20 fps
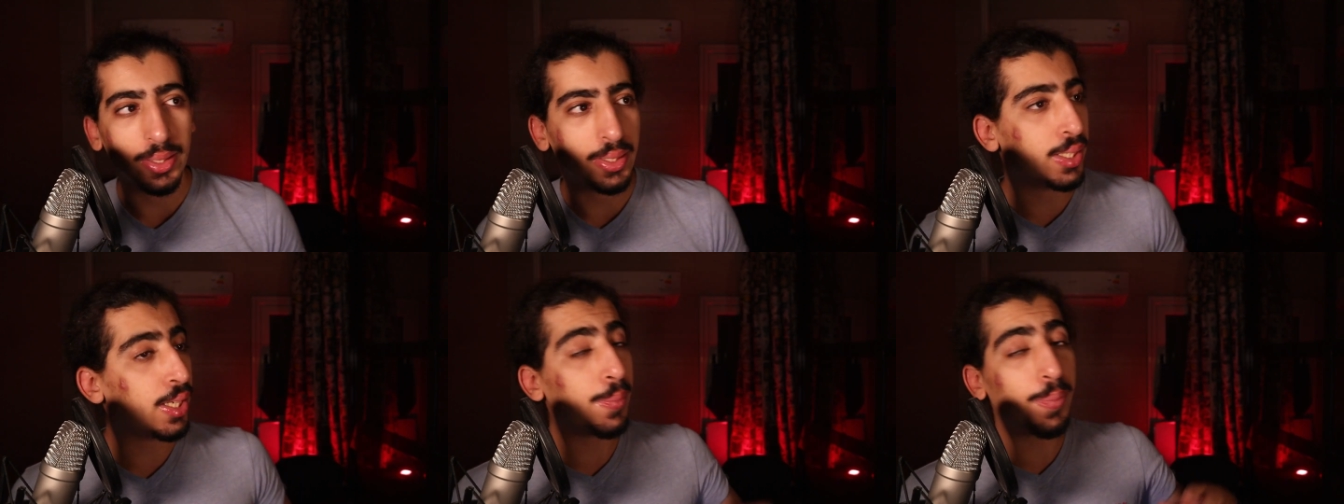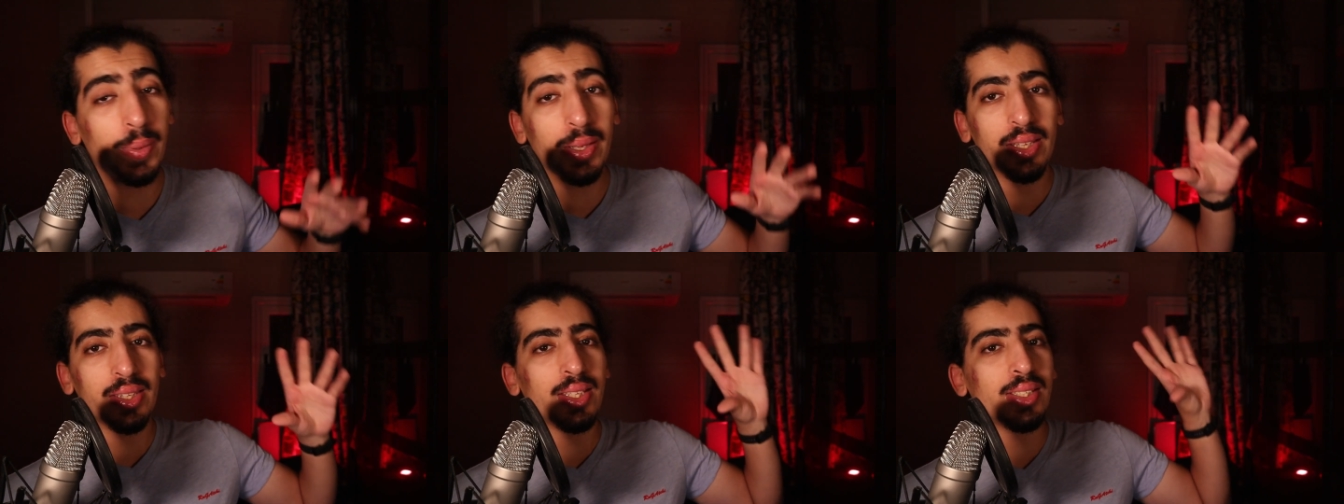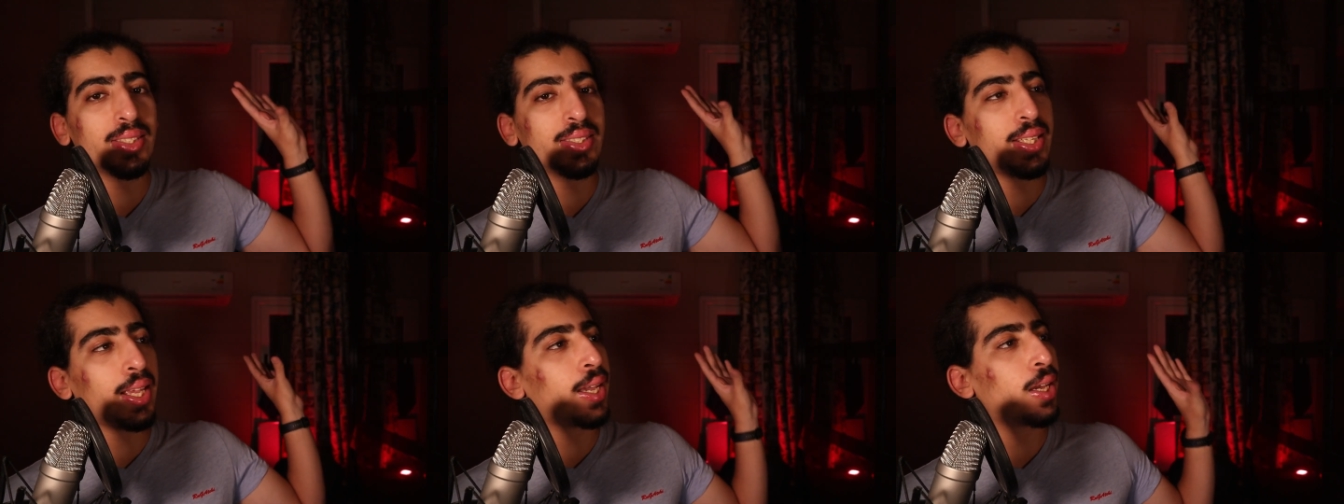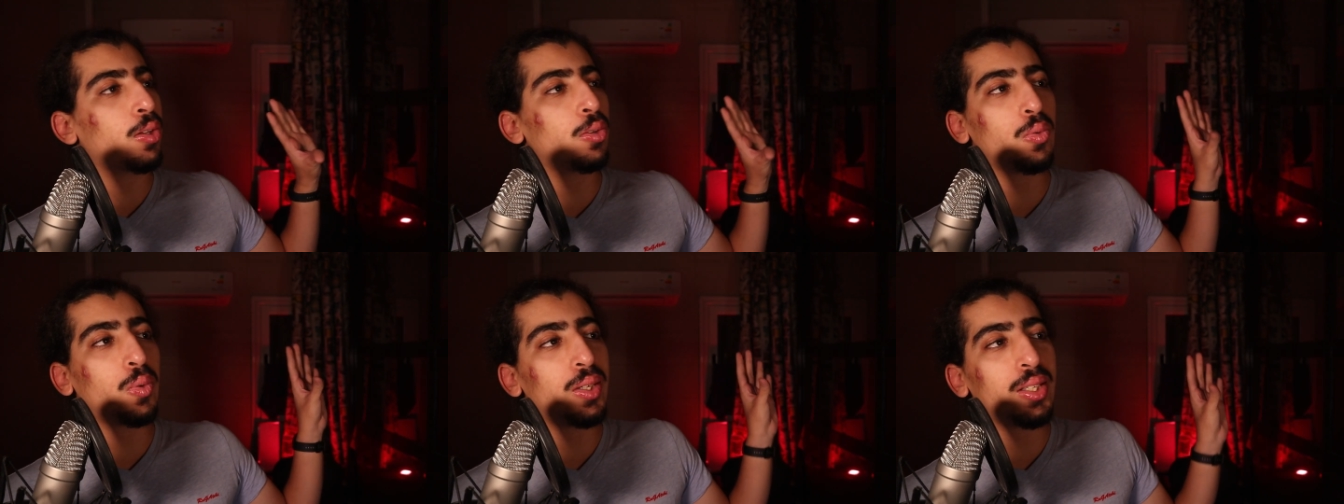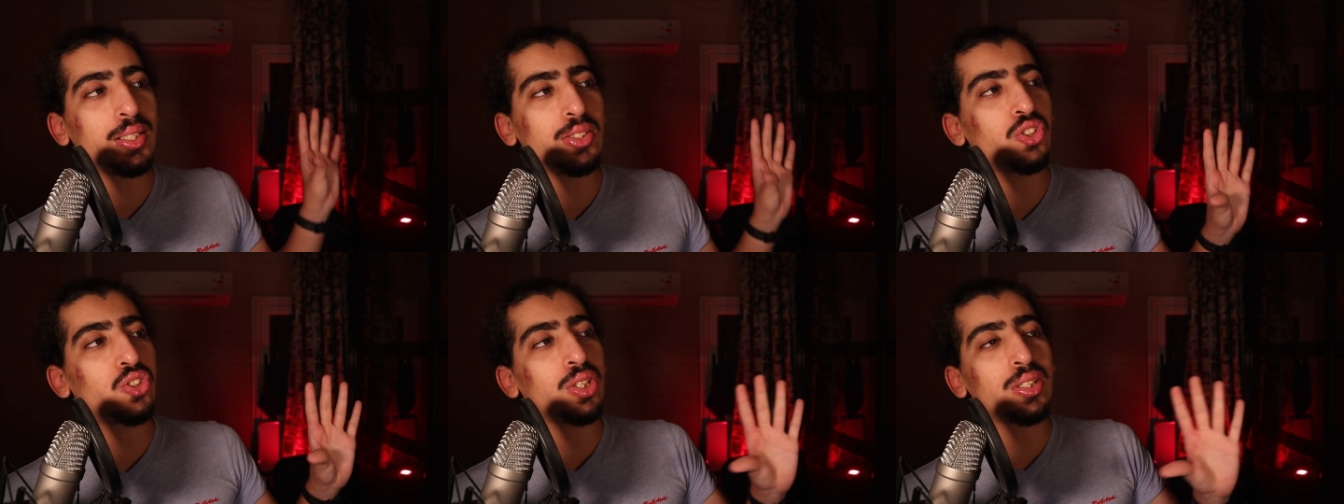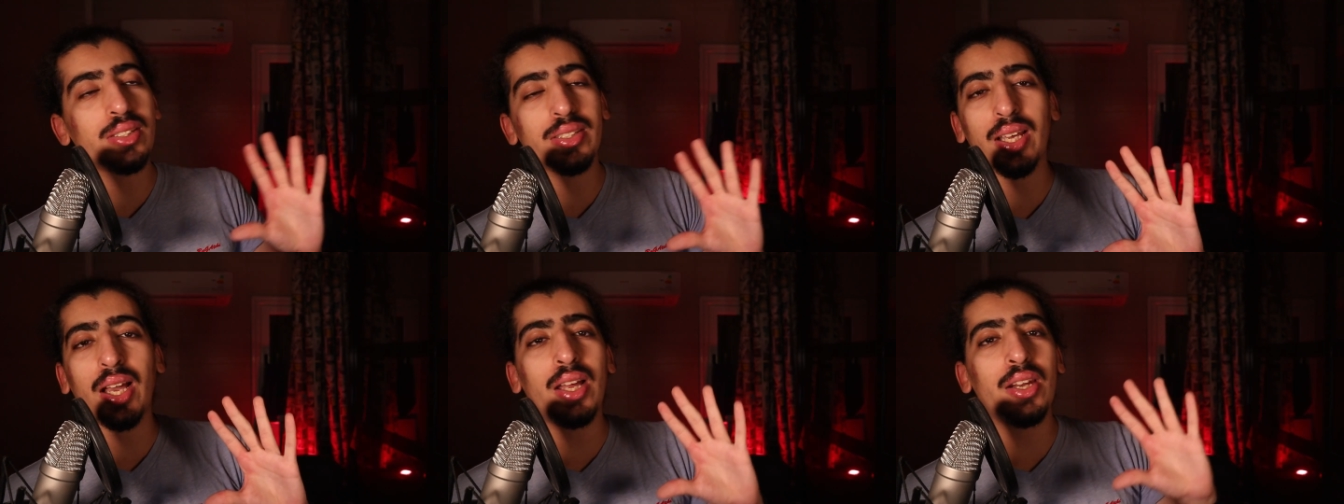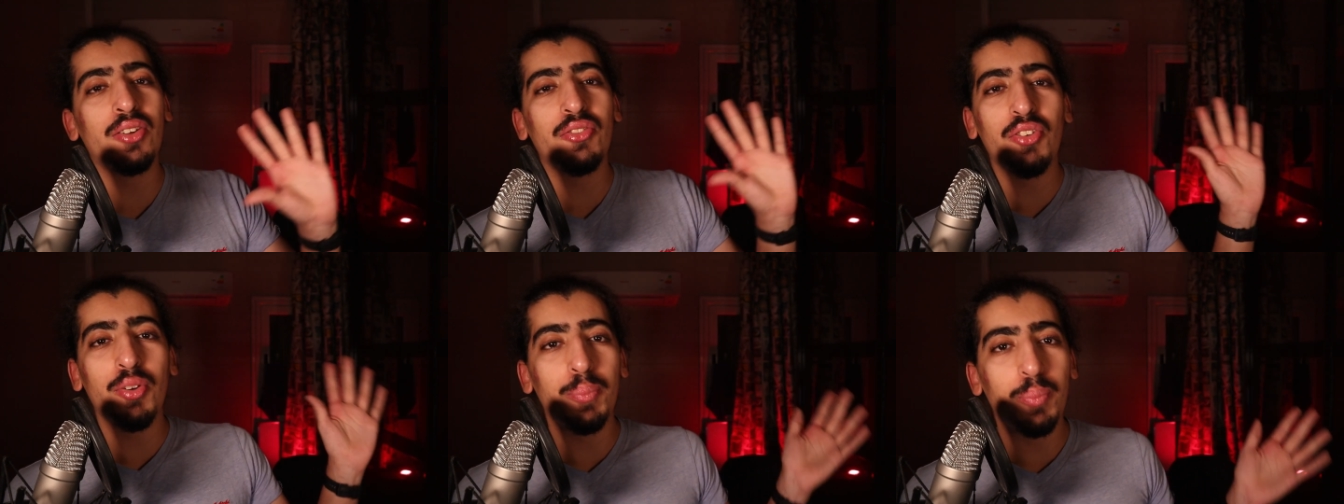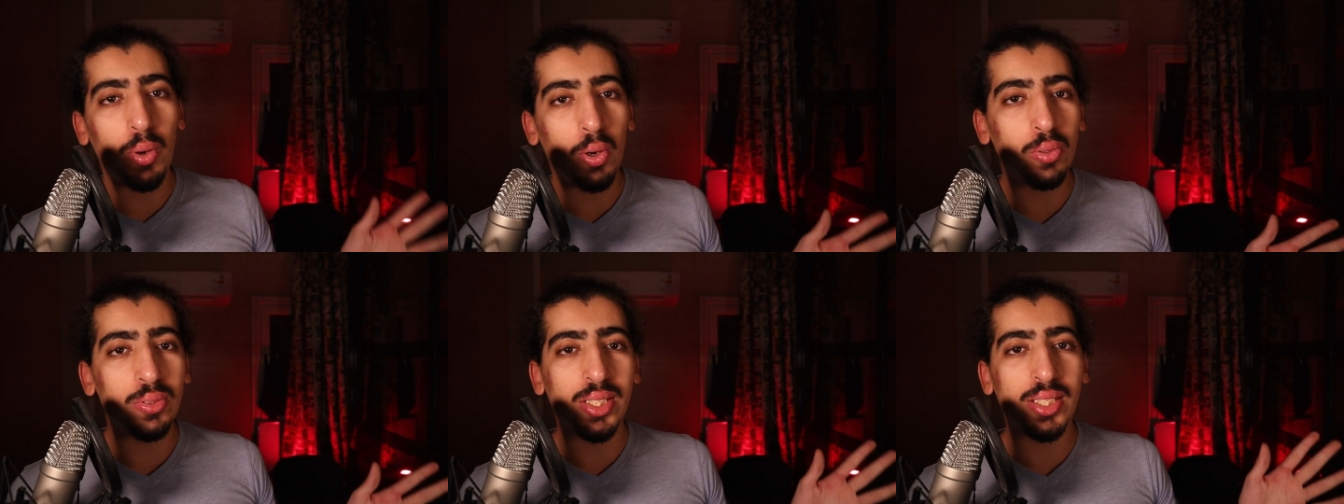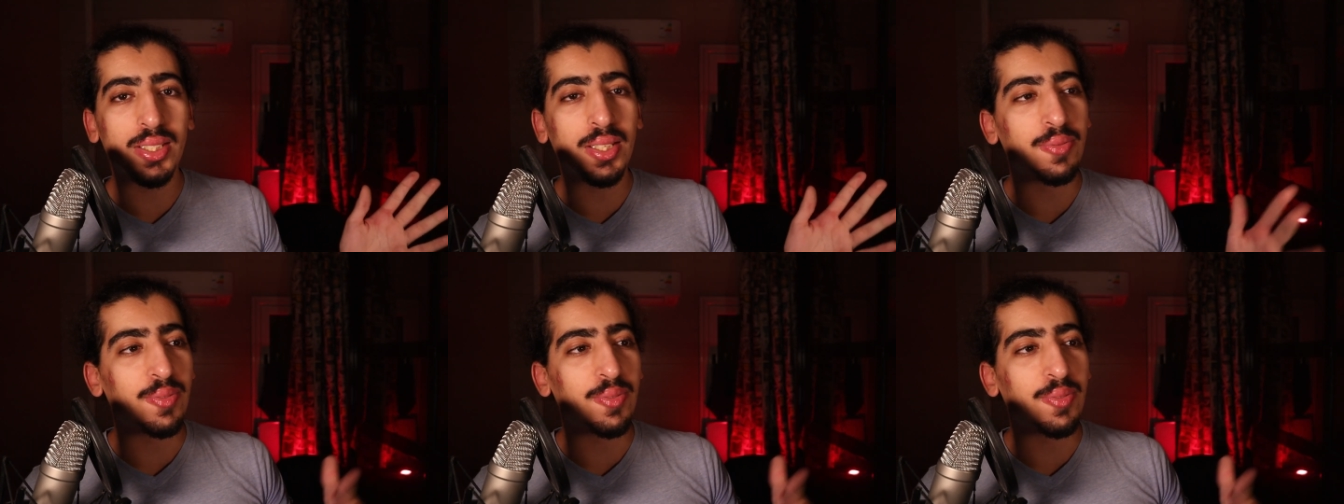Keeping the second one is just kind of a bonus